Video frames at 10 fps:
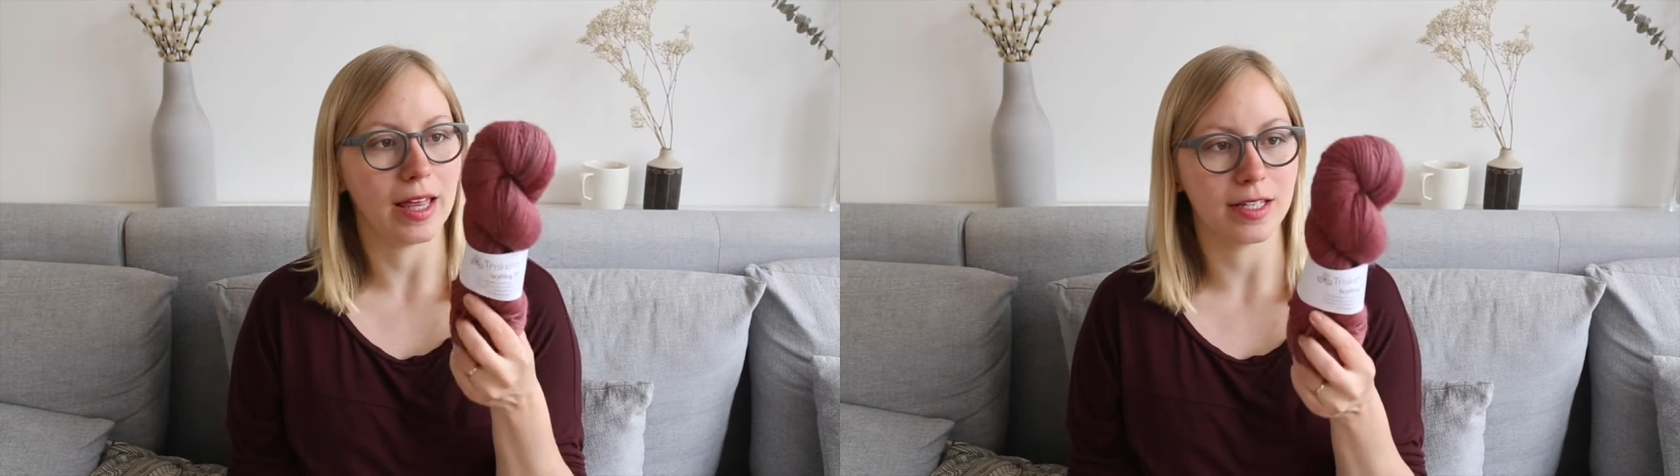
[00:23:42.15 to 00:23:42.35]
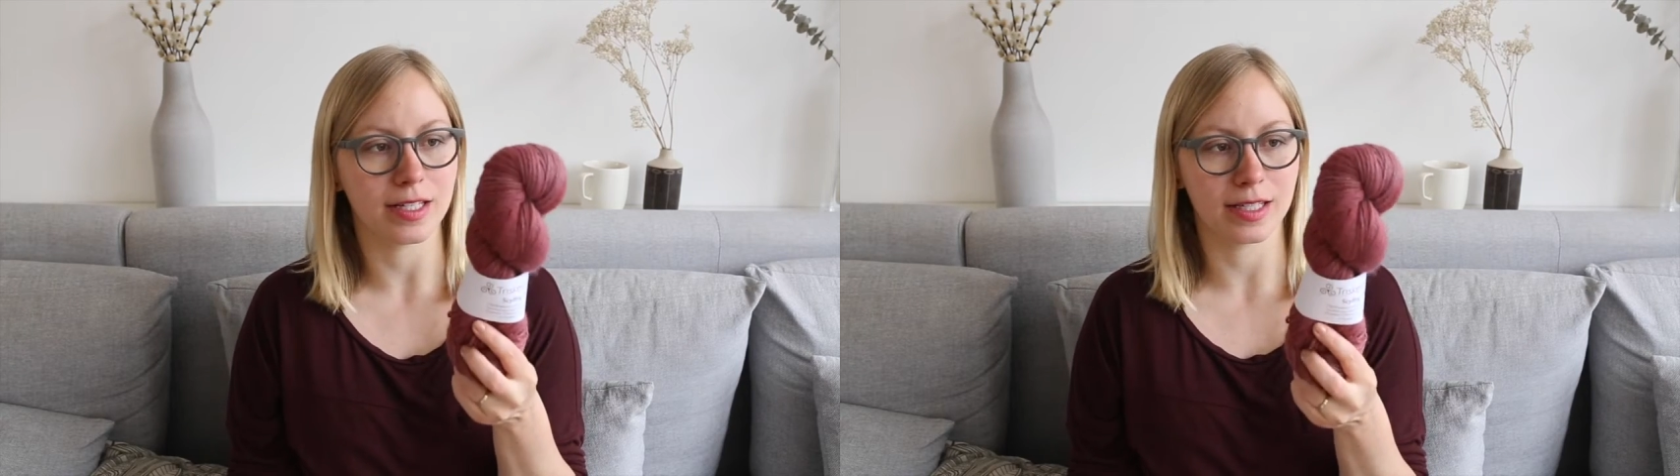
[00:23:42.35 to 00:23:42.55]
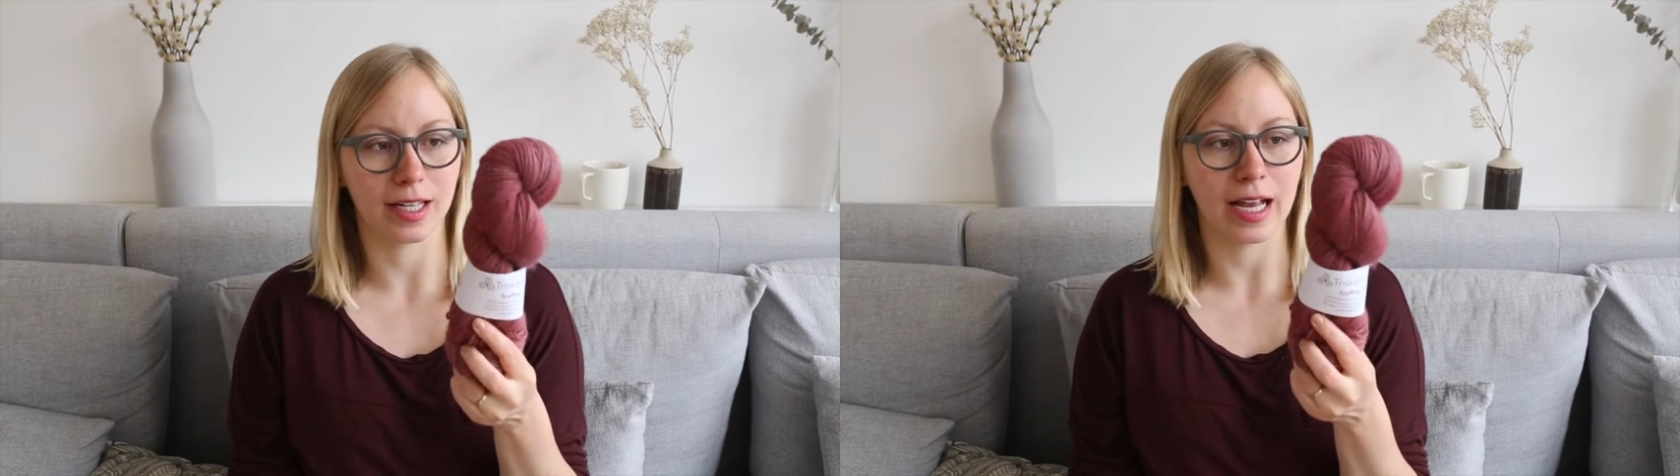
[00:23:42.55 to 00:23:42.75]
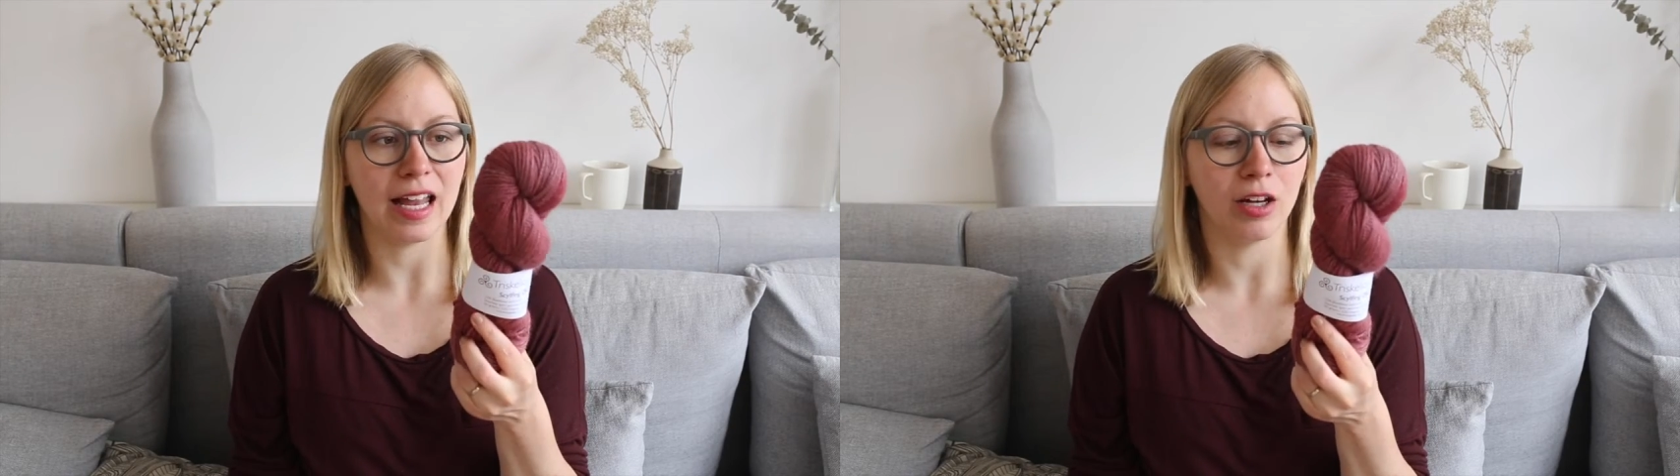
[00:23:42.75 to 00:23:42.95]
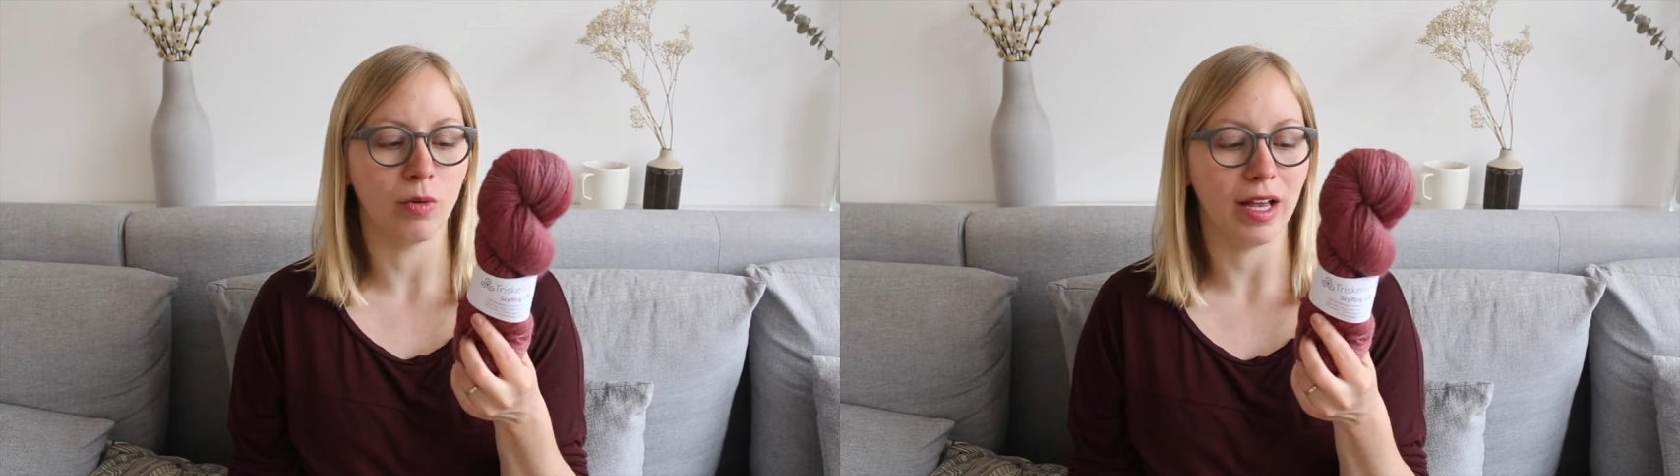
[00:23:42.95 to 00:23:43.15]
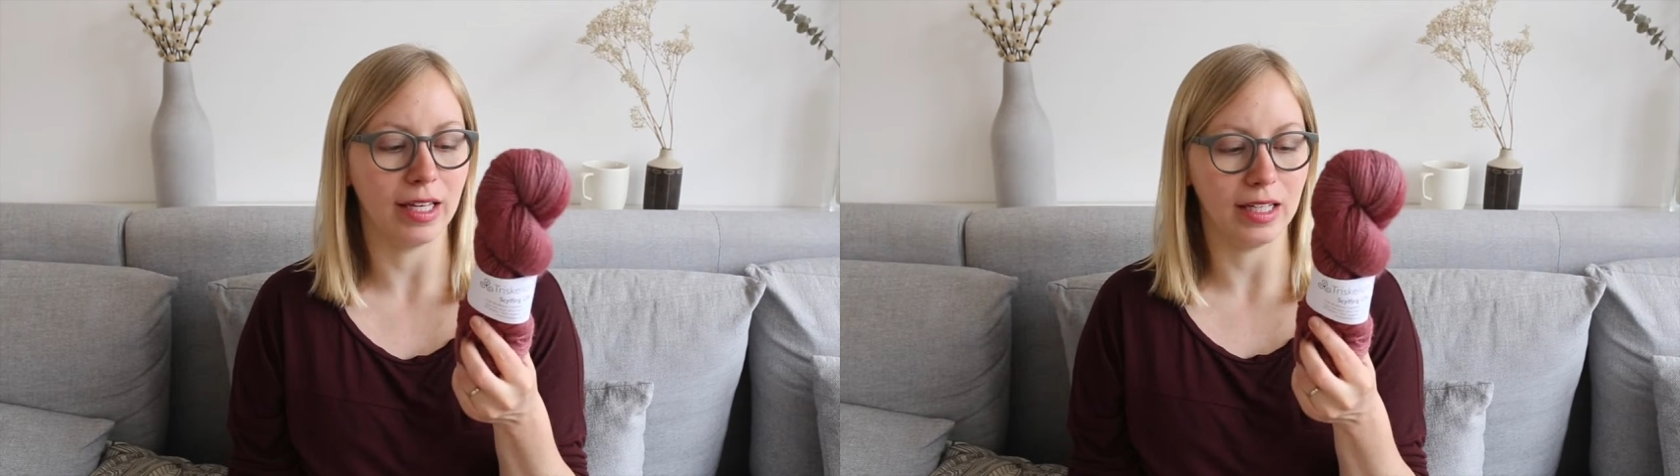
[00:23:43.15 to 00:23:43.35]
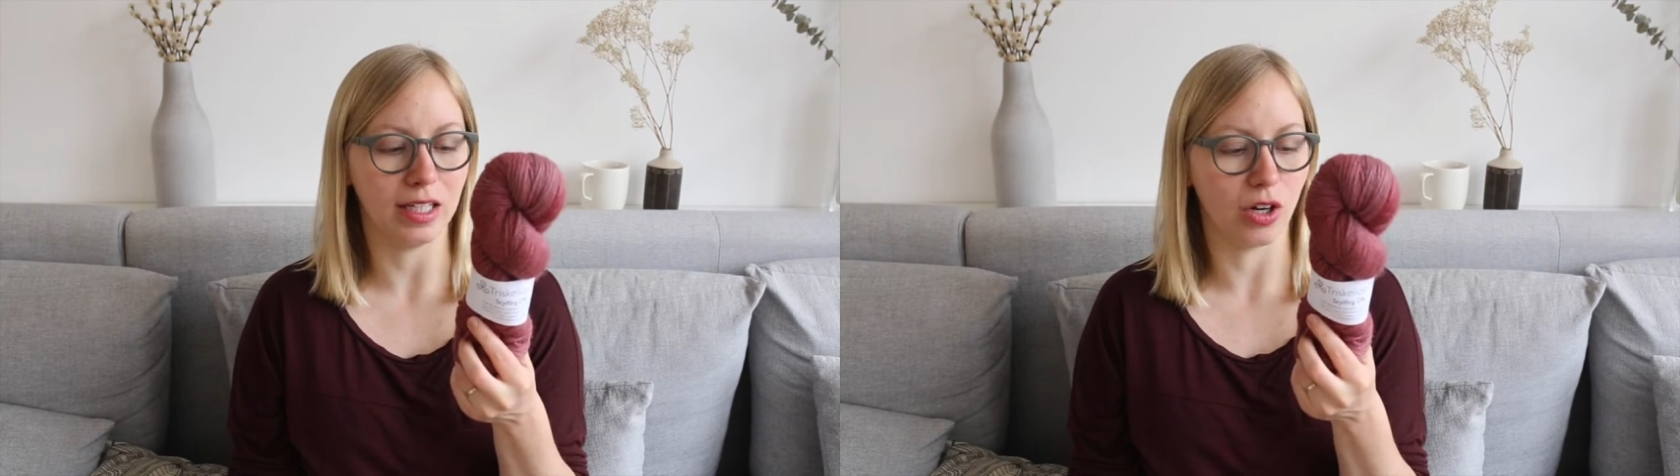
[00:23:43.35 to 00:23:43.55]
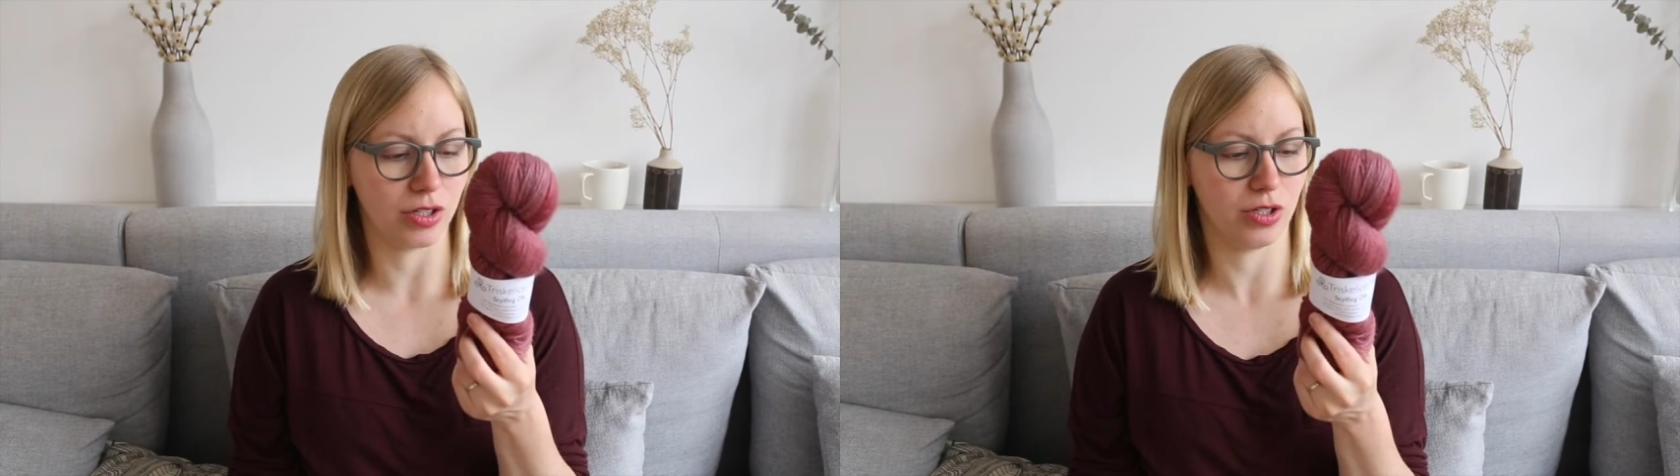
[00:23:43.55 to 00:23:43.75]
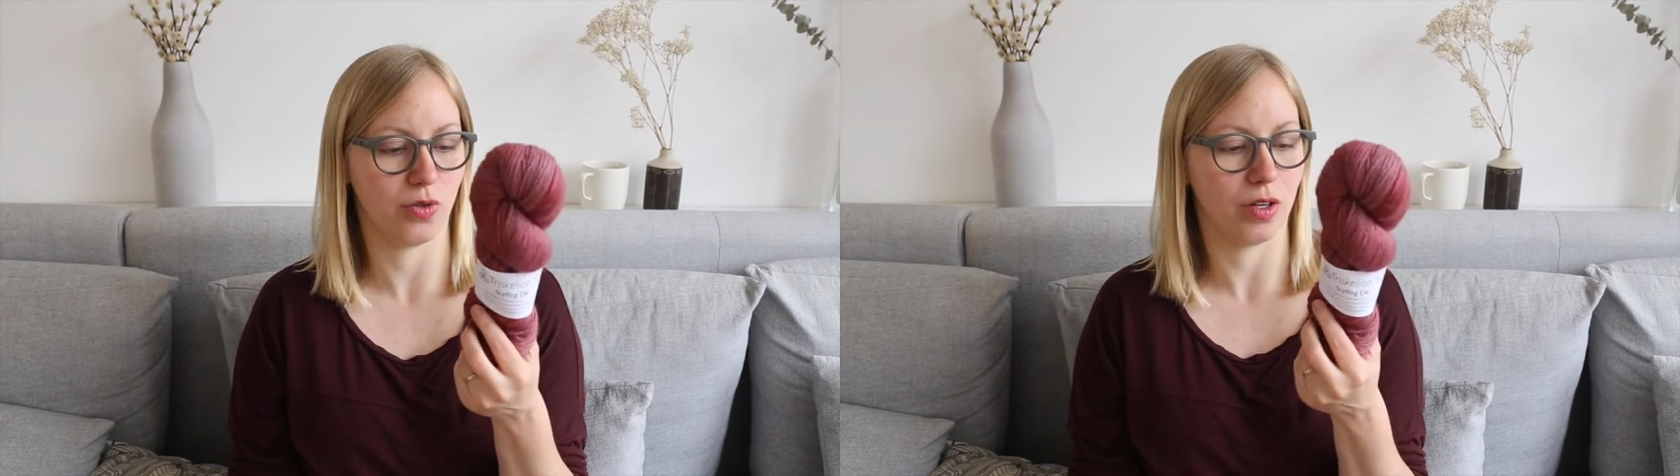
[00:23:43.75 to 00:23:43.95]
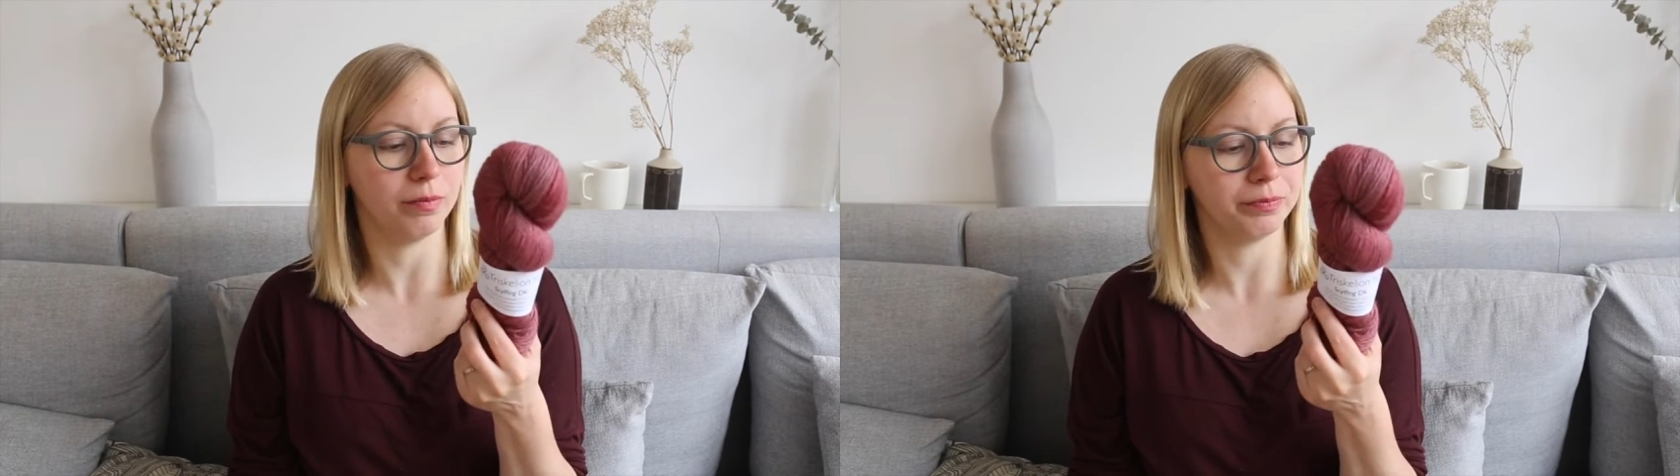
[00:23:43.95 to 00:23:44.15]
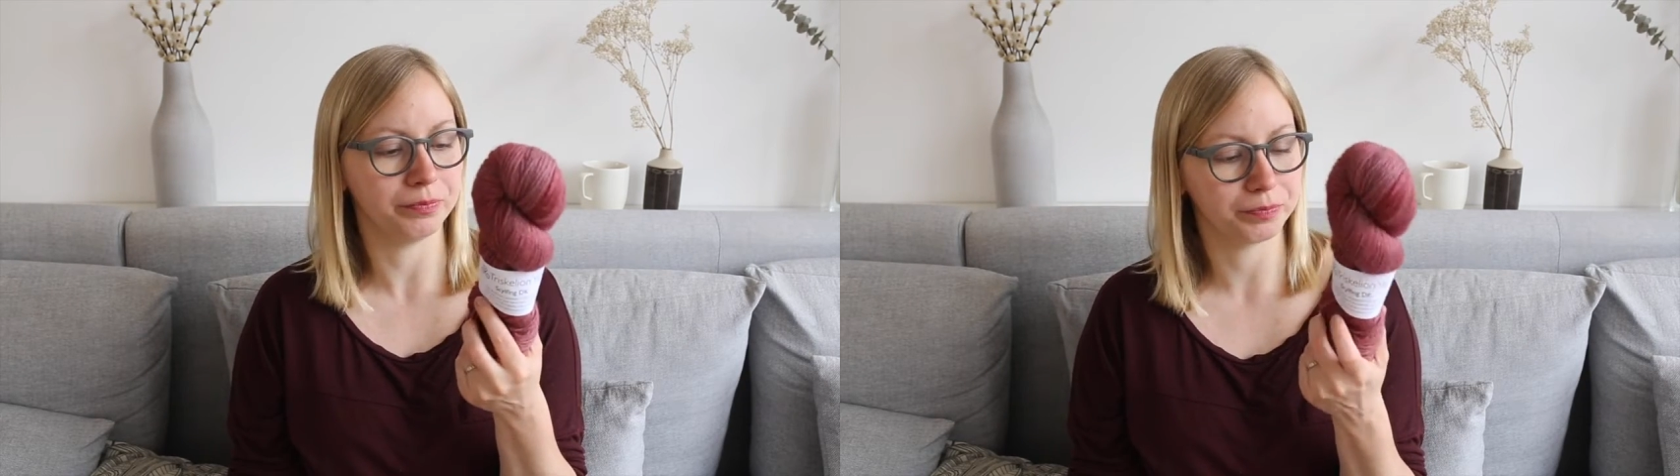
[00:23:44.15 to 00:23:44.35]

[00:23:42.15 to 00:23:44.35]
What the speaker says: and this is the colorway Uist trim.